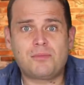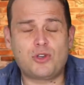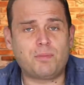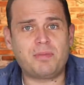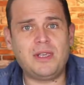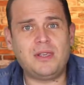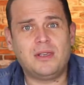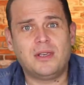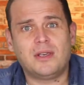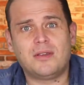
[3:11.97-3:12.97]
could
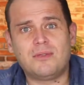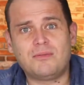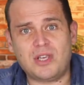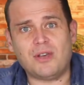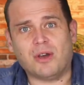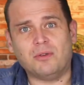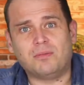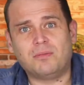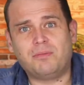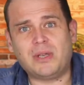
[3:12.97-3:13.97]
be zero,
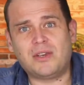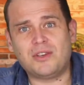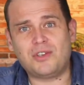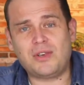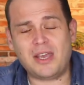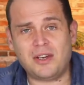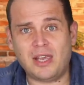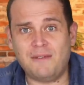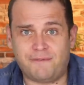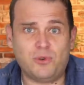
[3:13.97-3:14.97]
because you get
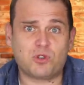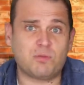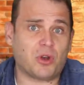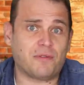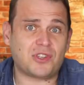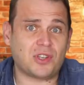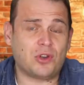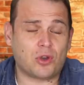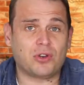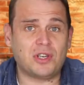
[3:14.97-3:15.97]
an enforcement officer
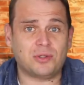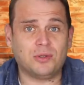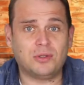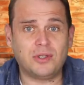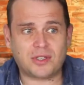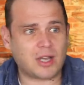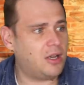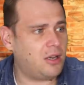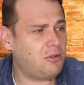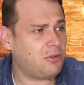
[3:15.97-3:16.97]
knock on your door, you just go,
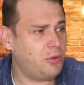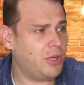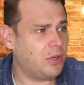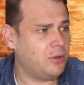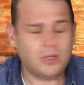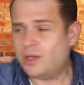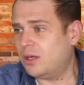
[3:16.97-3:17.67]
oh, who are you?